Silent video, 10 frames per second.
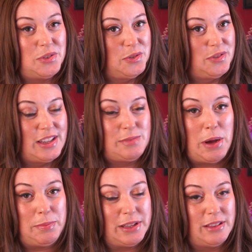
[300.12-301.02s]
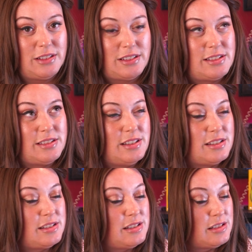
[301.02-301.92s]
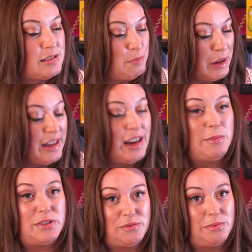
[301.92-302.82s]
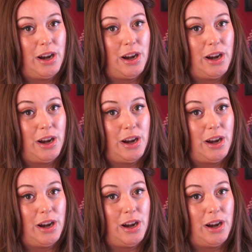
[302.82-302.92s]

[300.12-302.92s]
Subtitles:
all, this puppet looks the spitting image of